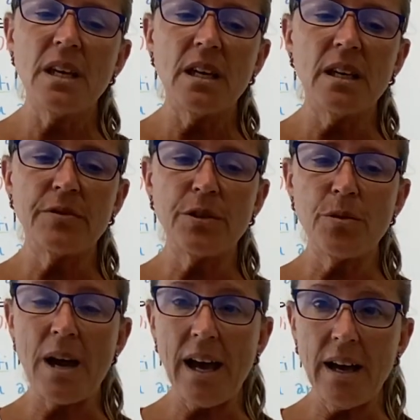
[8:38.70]
If you
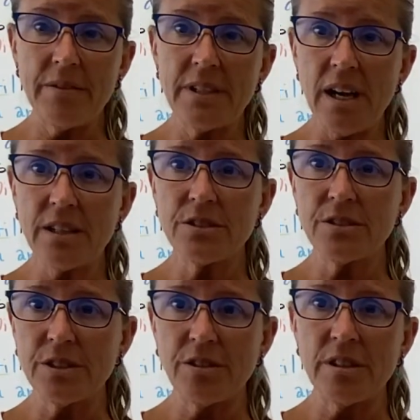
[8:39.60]
have a doctor
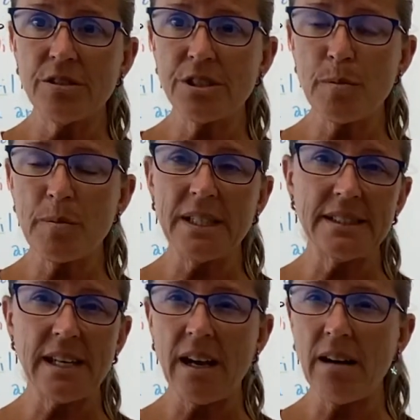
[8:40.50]
and you're under somebody's
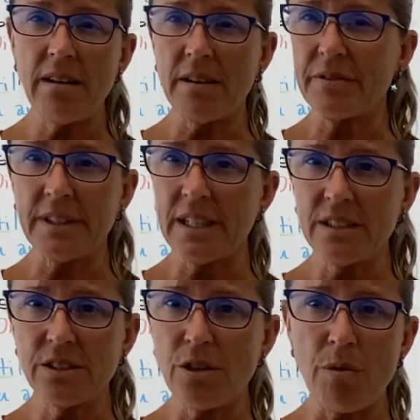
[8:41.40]
care and if
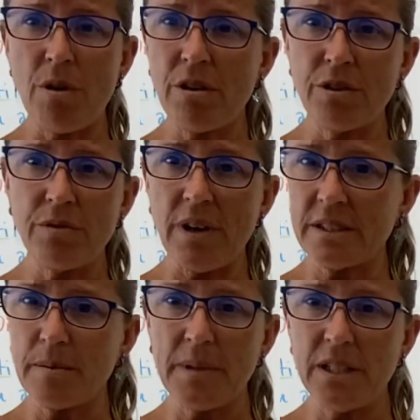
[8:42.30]
things go wrong, you've got
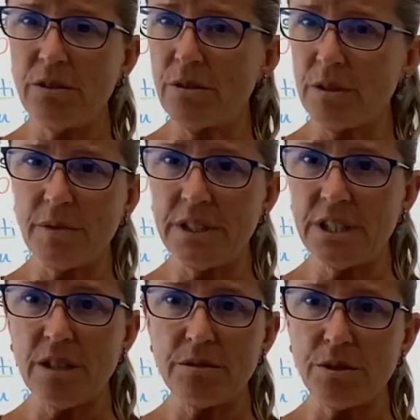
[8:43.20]
somebody you can reach
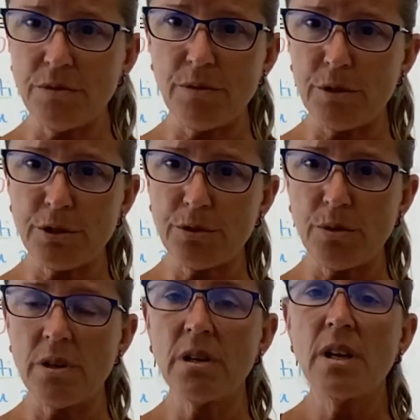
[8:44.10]
out to for
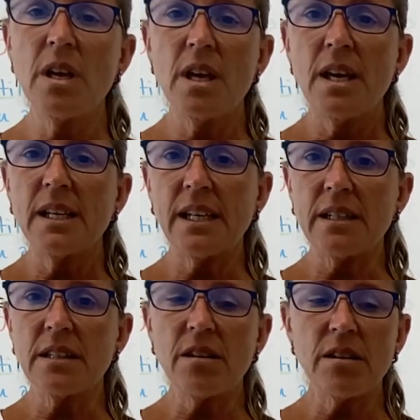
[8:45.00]
sure.
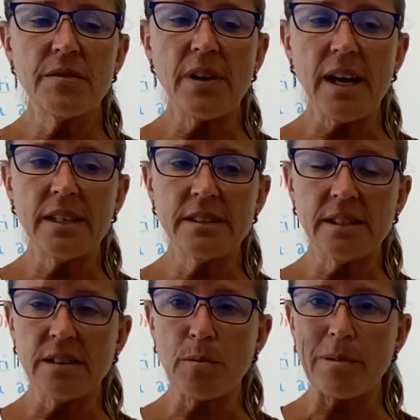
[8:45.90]
Get their advice
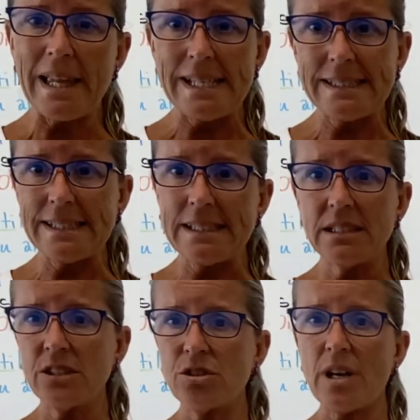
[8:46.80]
and their blessing
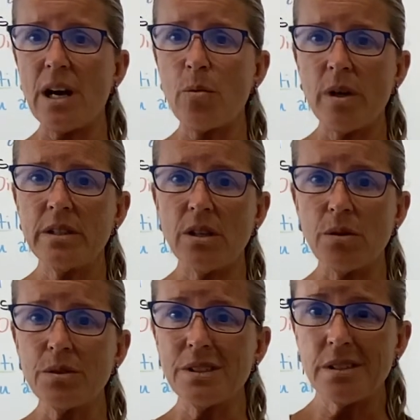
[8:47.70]
to try one
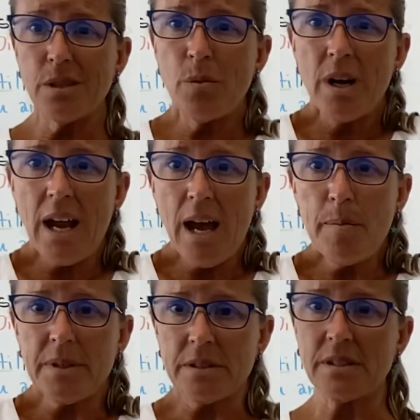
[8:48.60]
dose and see what
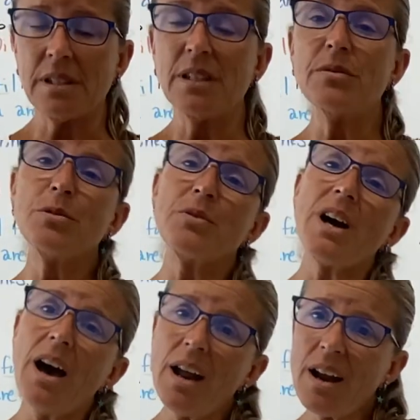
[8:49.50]
happens. And if you've
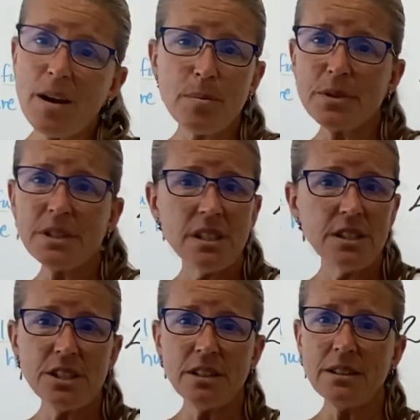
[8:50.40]
got
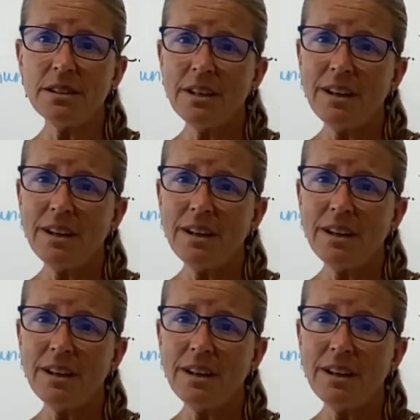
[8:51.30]
hypertension,